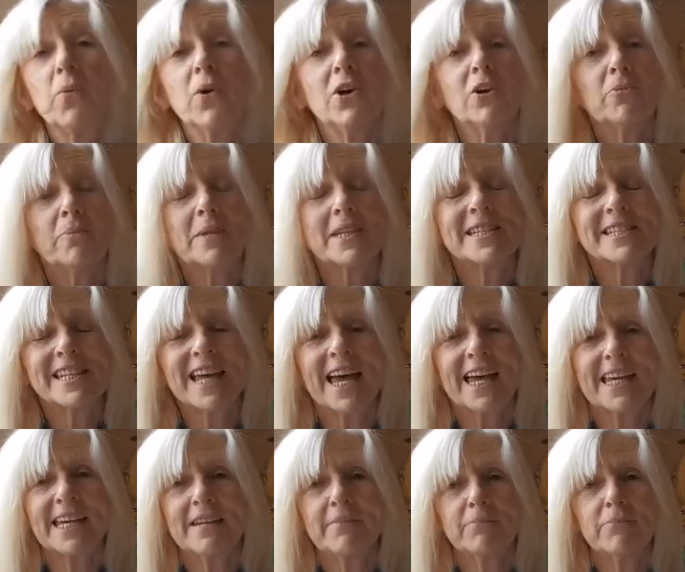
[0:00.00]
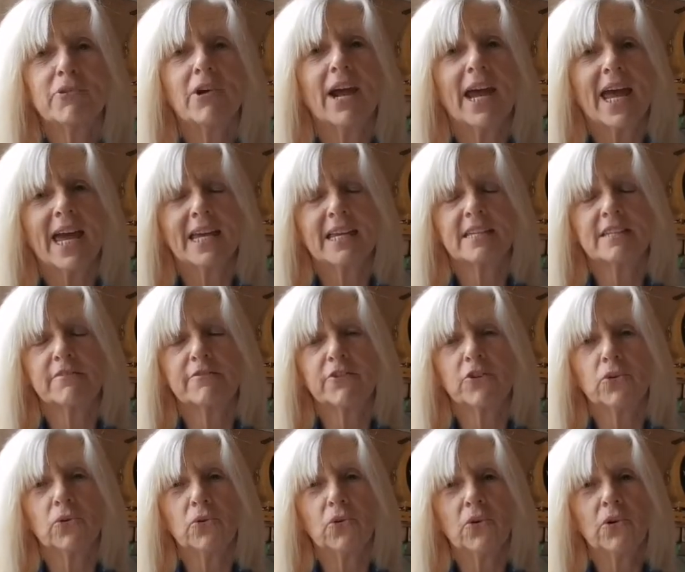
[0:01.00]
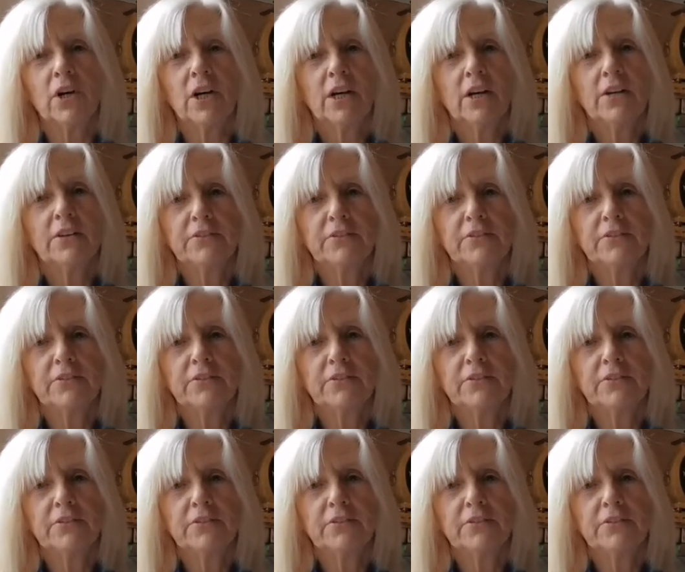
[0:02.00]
we will be saying prayers for